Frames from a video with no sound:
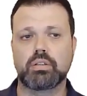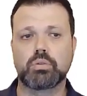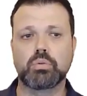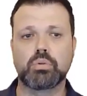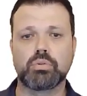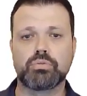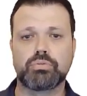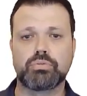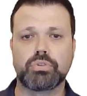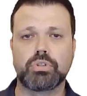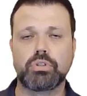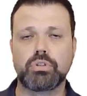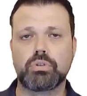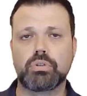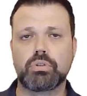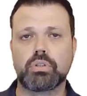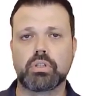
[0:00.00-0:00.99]
to
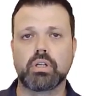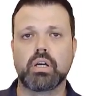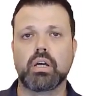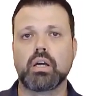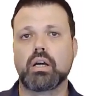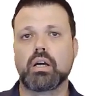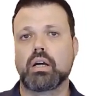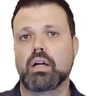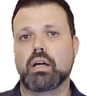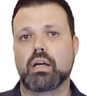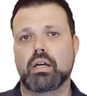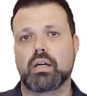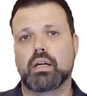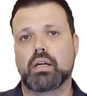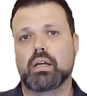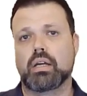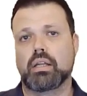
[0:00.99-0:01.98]
configure
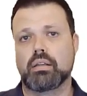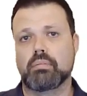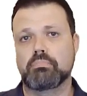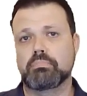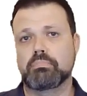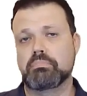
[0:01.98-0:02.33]
uh,